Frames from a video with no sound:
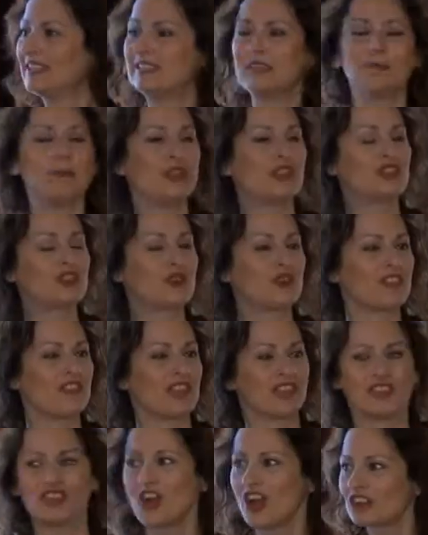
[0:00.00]
to make sure
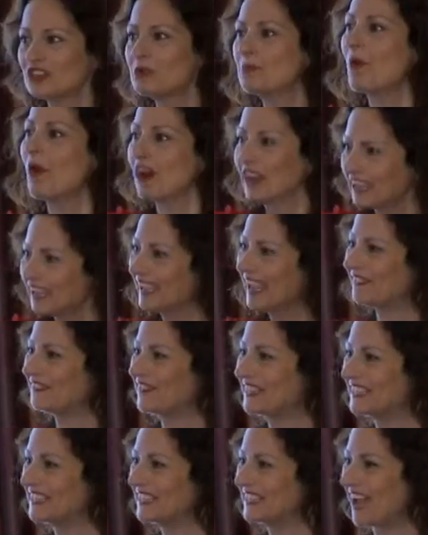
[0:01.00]
that you talk to Mark and get
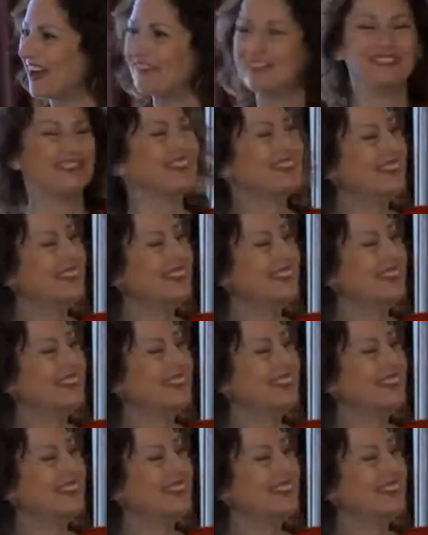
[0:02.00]
this stuff.